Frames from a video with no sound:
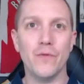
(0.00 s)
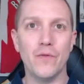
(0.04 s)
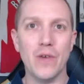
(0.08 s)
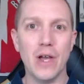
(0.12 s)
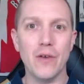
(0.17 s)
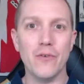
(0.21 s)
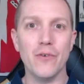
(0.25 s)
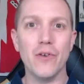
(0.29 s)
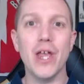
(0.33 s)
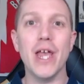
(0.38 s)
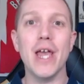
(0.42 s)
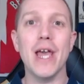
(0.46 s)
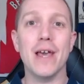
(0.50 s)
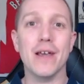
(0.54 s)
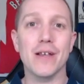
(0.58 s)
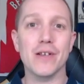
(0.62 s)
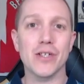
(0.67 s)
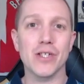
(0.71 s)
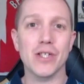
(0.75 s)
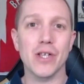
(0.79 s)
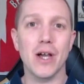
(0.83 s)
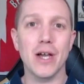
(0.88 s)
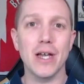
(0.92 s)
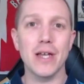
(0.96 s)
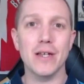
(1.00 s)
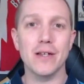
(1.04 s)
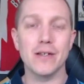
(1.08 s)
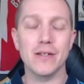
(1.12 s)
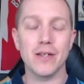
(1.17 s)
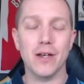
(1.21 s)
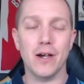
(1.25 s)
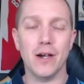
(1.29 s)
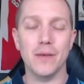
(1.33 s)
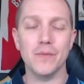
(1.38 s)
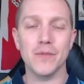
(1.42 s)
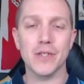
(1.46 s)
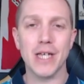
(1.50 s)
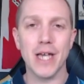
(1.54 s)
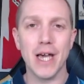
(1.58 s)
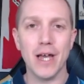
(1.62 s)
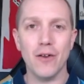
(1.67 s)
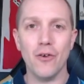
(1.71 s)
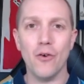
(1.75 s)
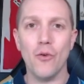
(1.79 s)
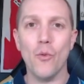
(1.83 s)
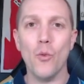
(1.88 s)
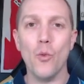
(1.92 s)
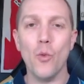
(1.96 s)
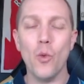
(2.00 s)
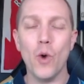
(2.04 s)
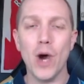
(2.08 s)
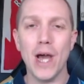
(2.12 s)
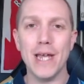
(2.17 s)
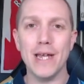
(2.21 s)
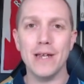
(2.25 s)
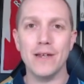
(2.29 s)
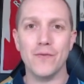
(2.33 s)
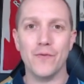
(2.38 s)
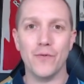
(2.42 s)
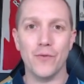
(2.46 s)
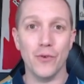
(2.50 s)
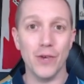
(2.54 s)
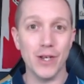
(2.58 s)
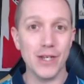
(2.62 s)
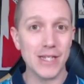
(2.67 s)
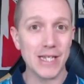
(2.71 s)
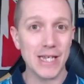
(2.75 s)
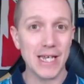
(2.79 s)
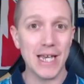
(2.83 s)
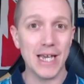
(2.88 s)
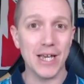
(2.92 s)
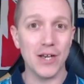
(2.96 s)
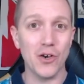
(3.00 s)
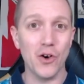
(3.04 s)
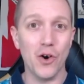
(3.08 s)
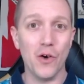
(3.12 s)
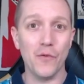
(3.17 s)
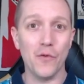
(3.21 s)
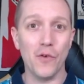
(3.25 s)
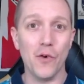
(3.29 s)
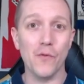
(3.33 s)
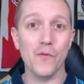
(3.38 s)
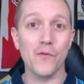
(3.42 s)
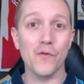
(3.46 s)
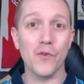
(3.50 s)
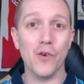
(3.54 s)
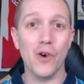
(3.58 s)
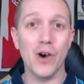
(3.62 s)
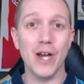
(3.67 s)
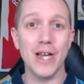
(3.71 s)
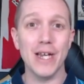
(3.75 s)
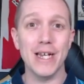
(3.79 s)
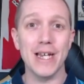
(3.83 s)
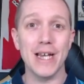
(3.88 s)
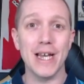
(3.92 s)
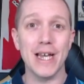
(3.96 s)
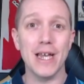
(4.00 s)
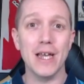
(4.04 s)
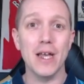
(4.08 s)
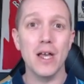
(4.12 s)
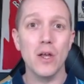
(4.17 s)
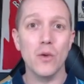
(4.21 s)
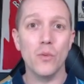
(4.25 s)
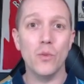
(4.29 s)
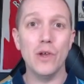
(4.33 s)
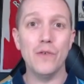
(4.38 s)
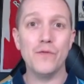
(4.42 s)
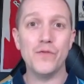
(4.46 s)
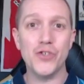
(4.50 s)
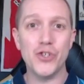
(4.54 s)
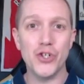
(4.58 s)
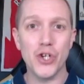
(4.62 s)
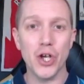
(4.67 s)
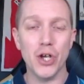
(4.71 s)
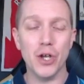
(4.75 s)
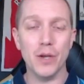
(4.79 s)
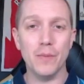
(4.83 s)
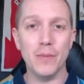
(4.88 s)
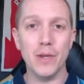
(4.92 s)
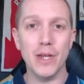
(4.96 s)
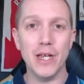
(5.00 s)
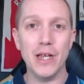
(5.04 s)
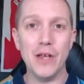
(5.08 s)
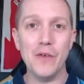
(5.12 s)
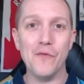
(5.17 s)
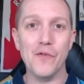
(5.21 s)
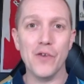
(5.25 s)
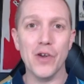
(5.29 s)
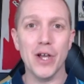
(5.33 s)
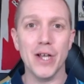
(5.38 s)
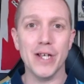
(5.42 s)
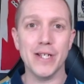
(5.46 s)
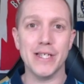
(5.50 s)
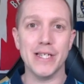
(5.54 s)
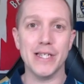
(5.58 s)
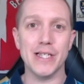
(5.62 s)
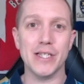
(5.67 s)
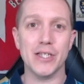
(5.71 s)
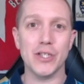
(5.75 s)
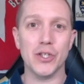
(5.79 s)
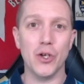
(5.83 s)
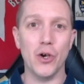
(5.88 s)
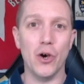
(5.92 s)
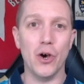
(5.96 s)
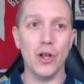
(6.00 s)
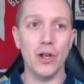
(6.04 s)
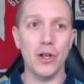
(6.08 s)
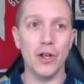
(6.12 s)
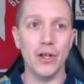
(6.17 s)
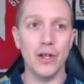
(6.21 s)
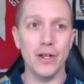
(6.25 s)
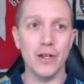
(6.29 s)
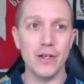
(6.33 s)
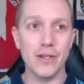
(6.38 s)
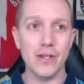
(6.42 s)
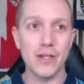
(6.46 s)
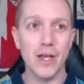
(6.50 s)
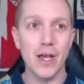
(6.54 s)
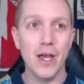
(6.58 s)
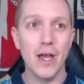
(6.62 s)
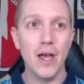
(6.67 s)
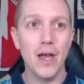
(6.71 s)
Very exciting times. Cannot wait for it to kick off on Friday with Germany versus Scotland.